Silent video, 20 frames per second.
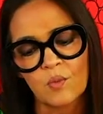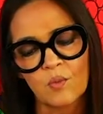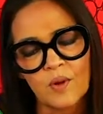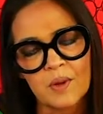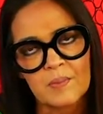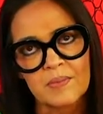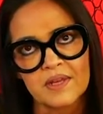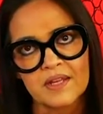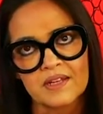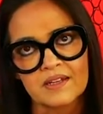
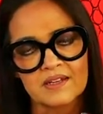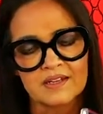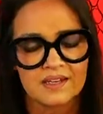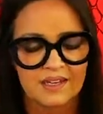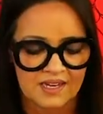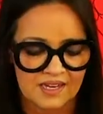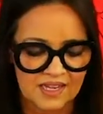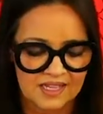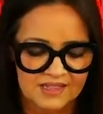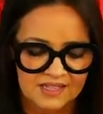whip it,
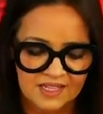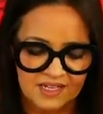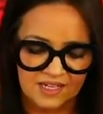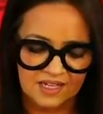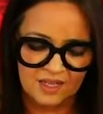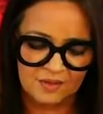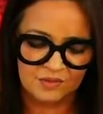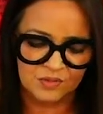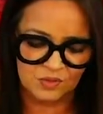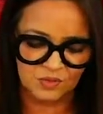and then it
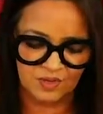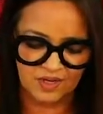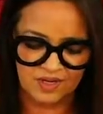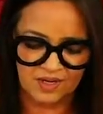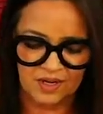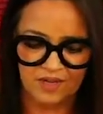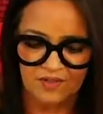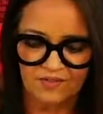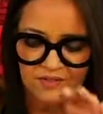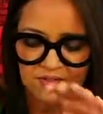comes right
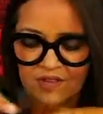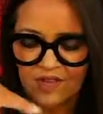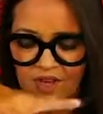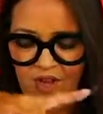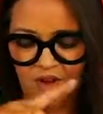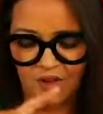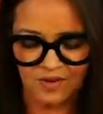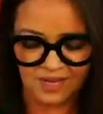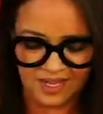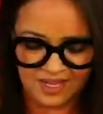off.
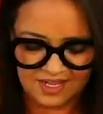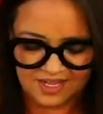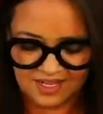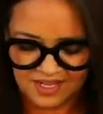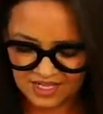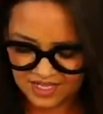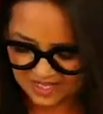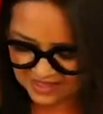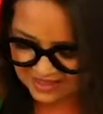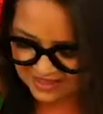Okay,
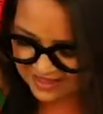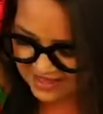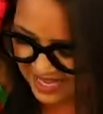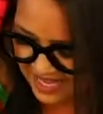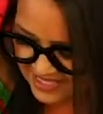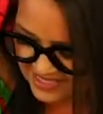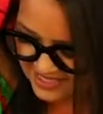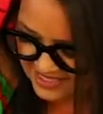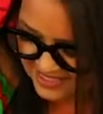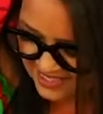
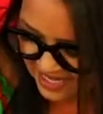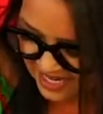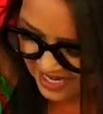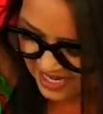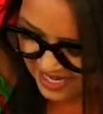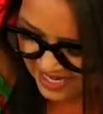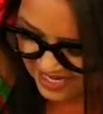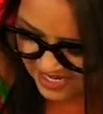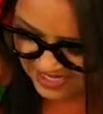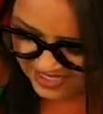last
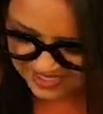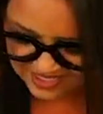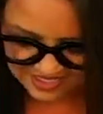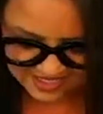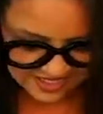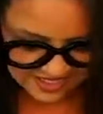side.